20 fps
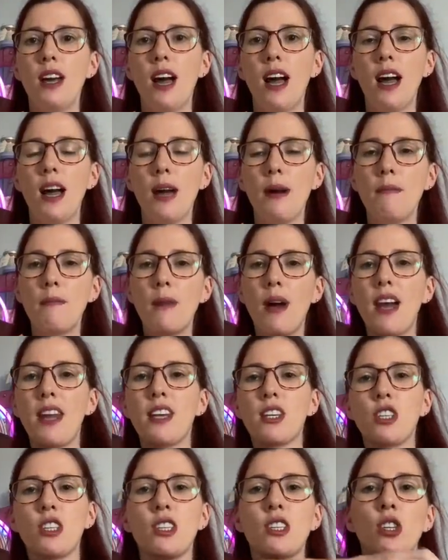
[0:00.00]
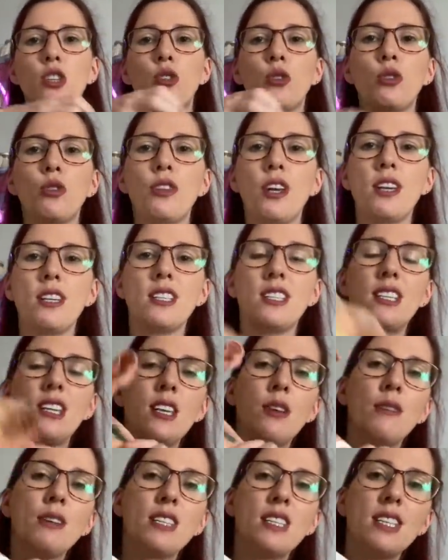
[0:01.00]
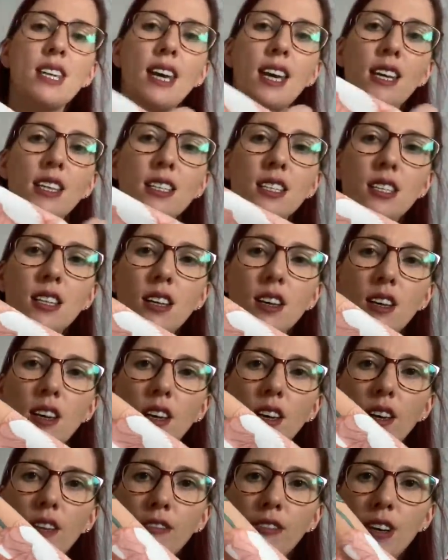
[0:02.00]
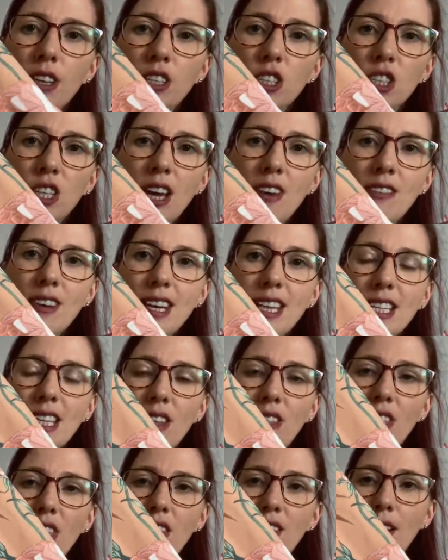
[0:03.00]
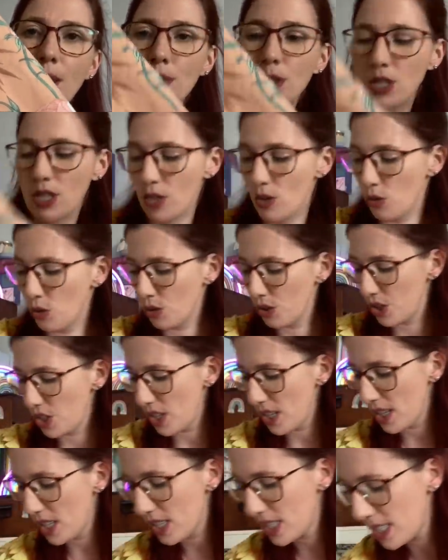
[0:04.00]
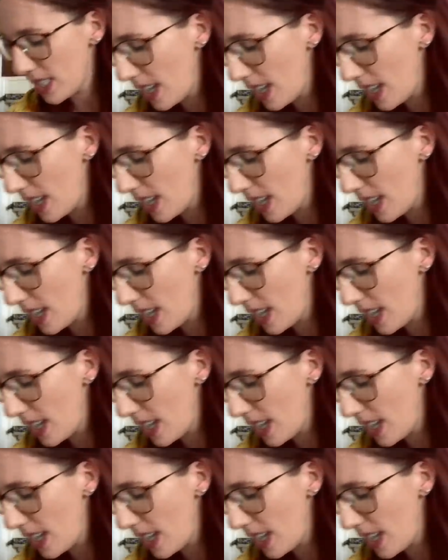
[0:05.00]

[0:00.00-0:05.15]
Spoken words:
And I just adore those See You at Six French terries. I think they're absolutely gorgeous,